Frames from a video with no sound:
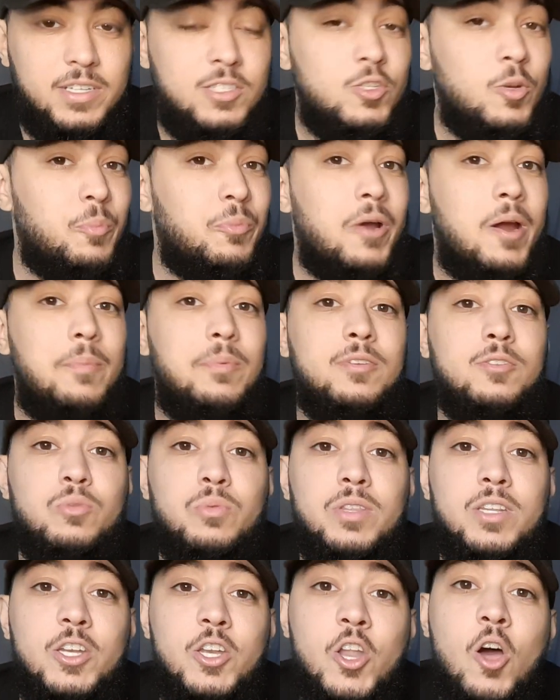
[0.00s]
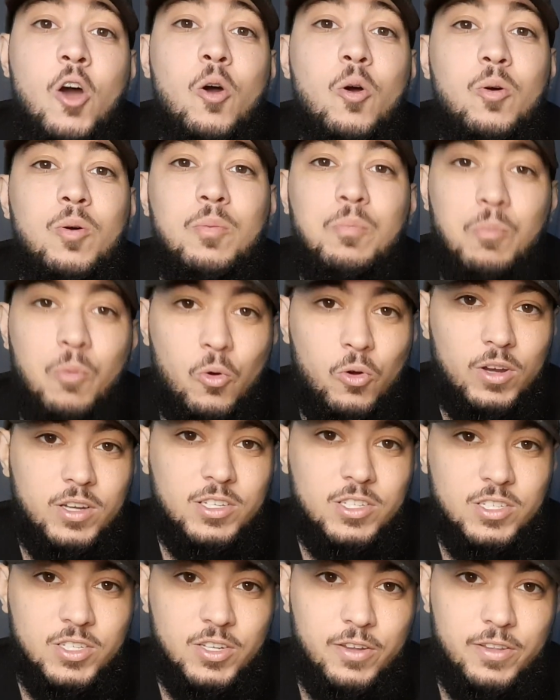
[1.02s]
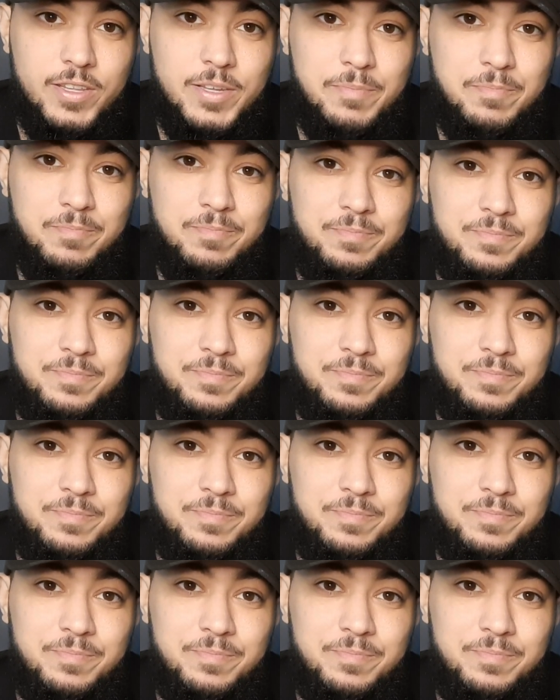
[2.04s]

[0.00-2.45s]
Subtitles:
so properties with no mortgages on them.